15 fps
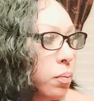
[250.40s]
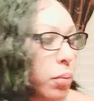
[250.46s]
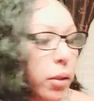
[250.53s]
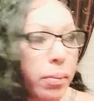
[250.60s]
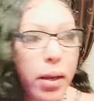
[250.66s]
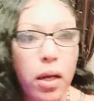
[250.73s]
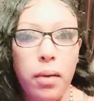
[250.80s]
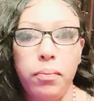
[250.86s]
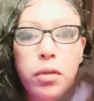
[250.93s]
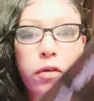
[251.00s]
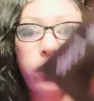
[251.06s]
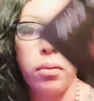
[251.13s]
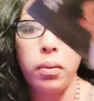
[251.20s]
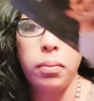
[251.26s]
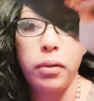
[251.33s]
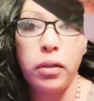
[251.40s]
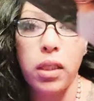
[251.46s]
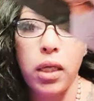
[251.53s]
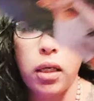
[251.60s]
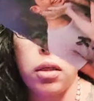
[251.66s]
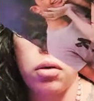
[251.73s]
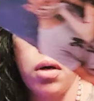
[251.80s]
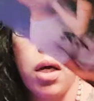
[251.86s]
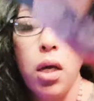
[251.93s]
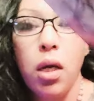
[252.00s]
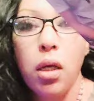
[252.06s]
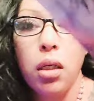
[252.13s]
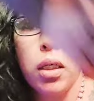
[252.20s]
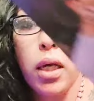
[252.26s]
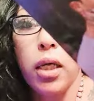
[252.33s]
put it back up there for me, please. Thank you.
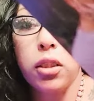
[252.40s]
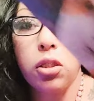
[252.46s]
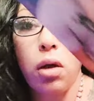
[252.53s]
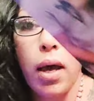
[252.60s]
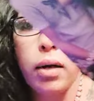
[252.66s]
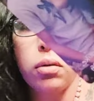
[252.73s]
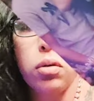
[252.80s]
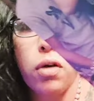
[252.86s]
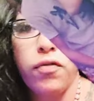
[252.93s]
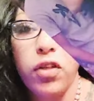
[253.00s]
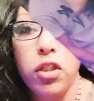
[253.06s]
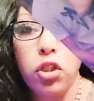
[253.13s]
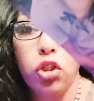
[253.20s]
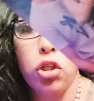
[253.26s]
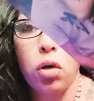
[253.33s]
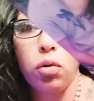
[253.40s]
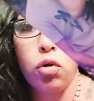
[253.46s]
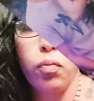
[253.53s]
Yeah, so I don't know if this is your new